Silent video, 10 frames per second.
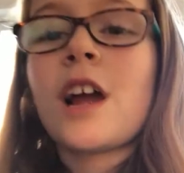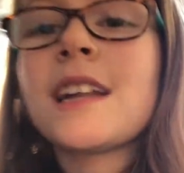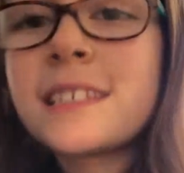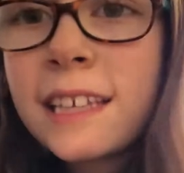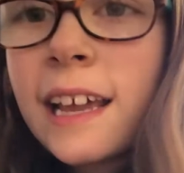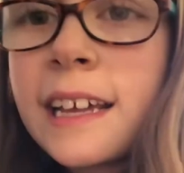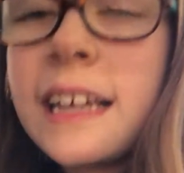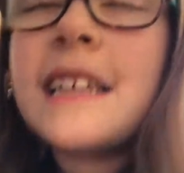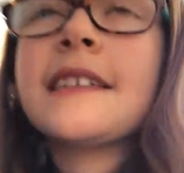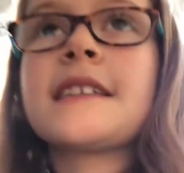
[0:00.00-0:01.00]
trying to say
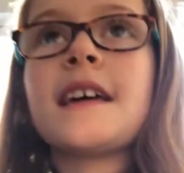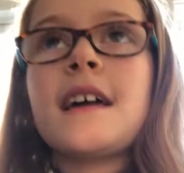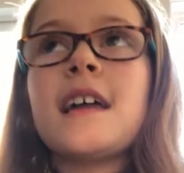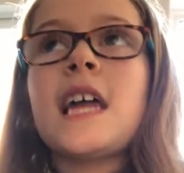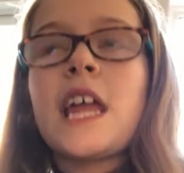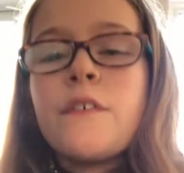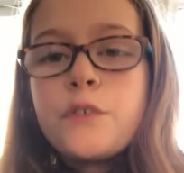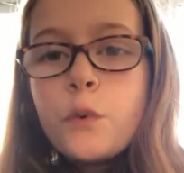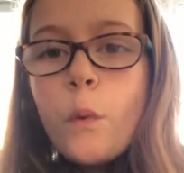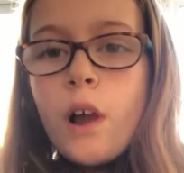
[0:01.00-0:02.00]
is,
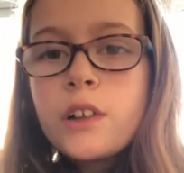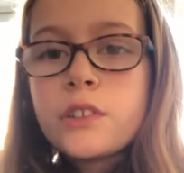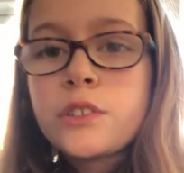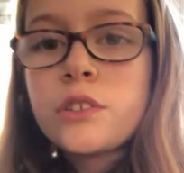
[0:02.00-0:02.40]
if you want